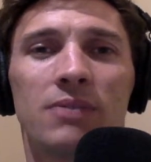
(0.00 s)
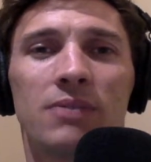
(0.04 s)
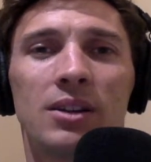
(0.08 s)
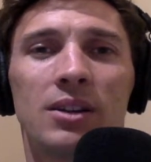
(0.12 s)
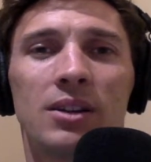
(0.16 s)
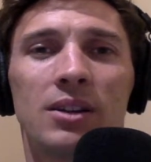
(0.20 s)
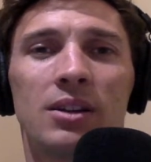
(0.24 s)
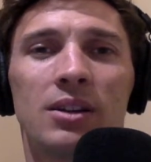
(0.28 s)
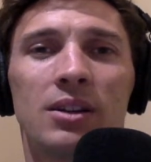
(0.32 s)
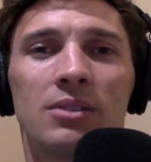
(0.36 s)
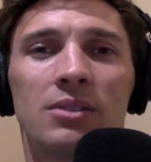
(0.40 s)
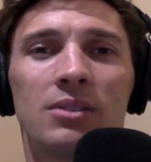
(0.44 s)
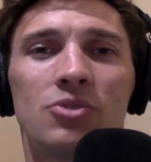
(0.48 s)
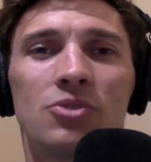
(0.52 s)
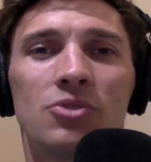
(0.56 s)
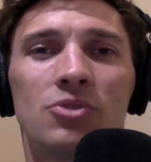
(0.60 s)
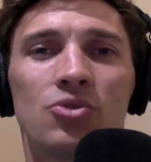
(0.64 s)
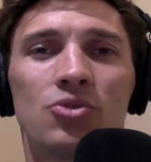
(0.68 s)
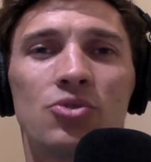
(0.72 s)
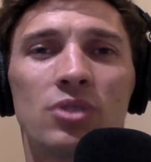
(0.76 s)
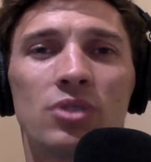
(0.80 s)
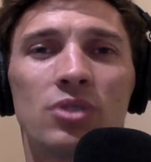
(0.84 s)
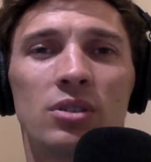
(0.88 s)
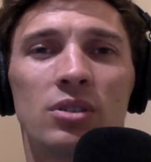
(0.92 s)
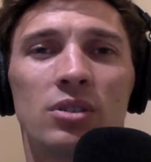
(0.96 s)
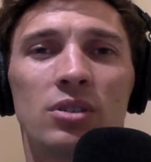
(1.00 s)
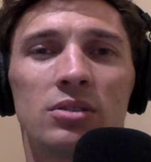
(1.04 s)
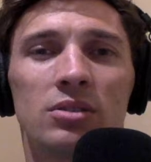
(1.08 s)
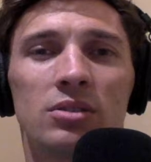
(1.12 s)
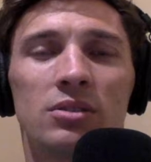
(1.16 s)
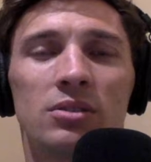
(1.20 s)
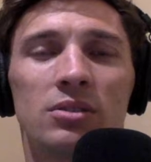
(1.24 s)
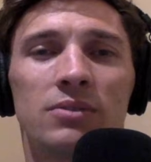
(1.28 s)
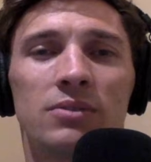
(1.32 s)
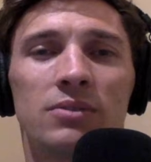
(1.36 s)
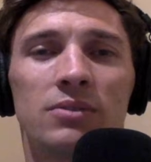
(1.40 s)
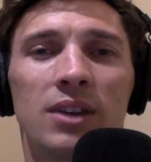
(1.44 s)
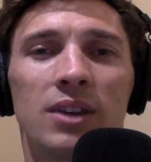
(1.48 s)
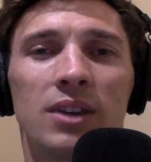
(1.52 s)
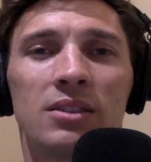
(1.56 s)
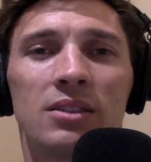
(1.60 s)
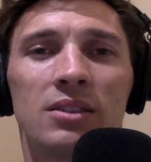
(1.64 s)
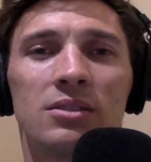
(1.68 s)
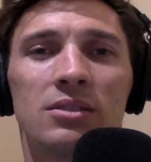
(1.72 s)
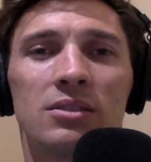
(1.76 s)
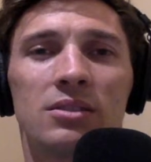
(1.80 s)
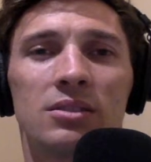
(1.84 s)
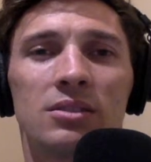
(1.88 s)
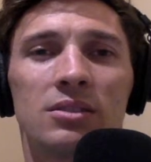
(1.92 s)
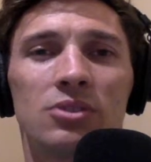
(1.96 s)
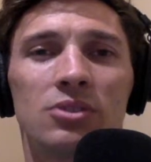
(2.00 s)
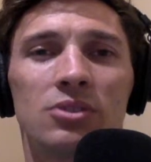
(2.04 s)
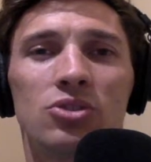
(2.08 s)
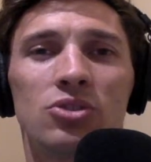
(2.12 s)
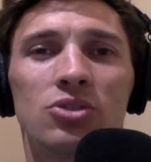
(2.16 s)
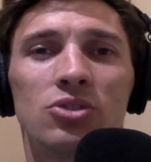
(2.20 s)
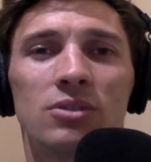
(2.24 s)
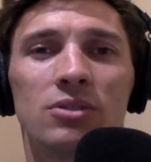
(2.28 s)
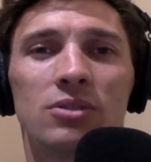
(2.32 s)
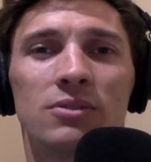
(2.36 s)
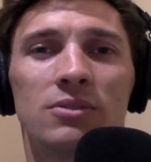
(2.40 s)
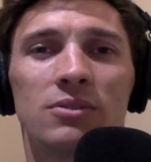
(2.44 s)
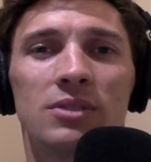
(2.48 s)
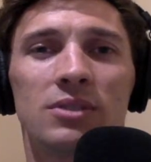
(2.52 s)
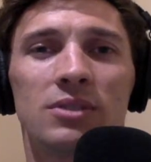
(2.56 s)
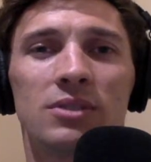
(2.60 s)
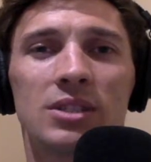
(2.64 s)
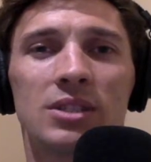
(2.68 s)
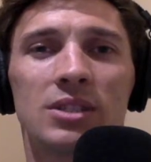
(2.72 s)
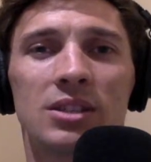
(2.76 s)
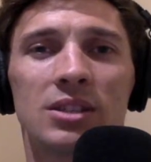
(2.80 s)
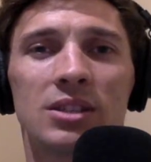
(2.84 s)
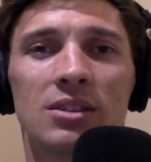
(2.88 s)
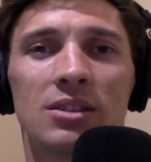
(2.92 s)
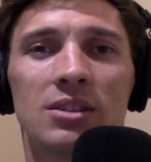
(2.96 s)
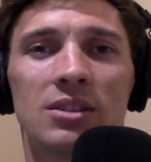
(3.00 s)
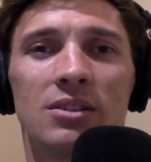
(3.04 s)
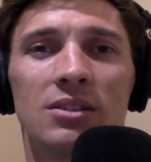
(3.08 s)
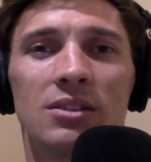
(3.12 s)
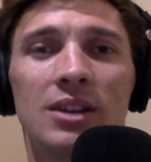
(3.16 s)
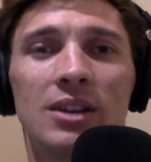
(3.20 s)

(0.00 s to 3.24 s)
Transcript: another drill to find the solution for the skill